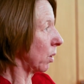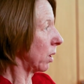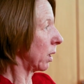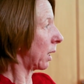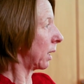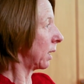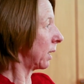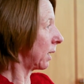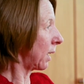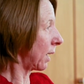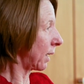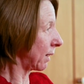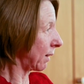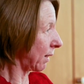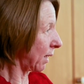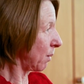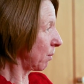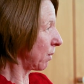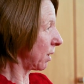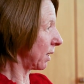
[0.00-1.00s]
Working in
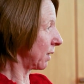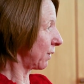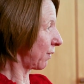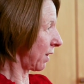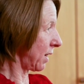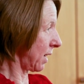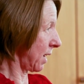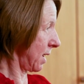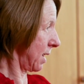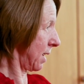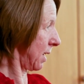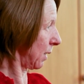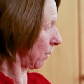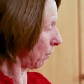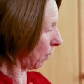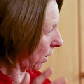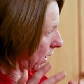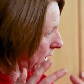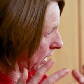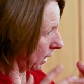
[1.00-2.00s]
academia is very
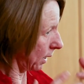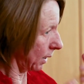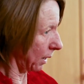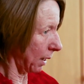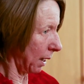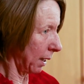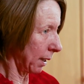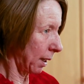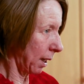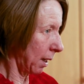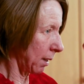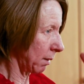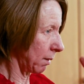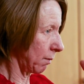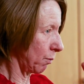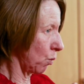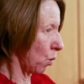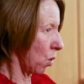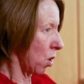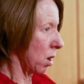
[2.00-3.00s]
hard. But I'd
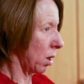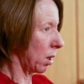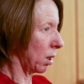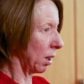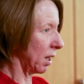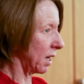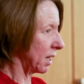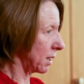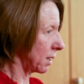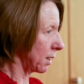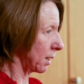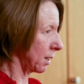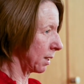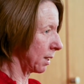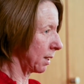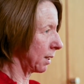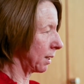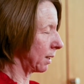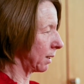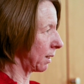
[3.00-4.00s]
work late at the
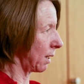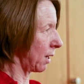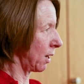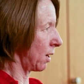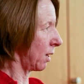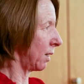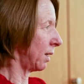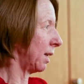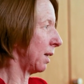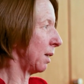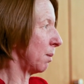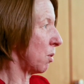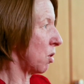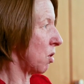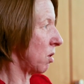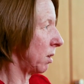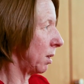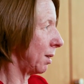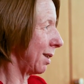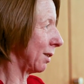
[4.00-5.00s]
night, early in the
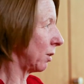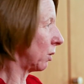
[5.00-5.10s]
morning.